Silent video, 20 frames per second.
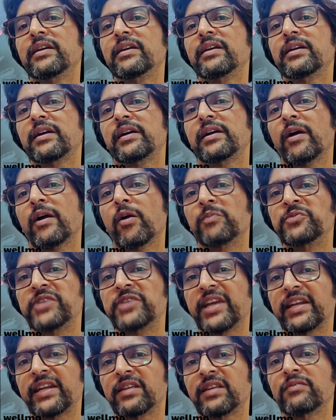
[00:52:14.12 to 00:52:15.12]

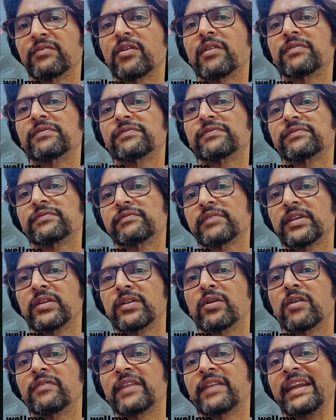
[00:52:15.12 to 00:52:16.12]
objective of, you
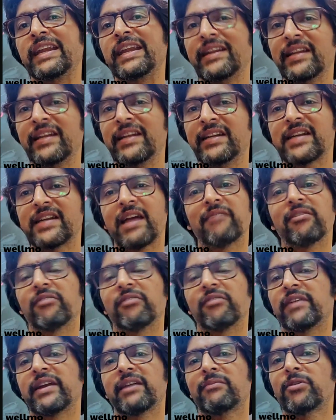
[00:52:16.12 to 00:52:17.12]
know, of an Indian travel.
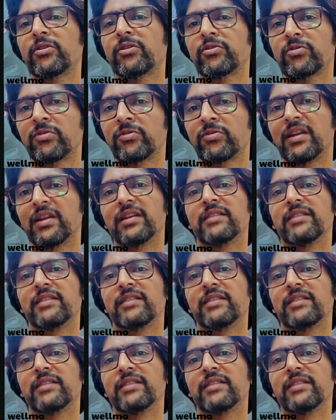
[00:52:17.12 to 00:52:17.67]
Forget about rural,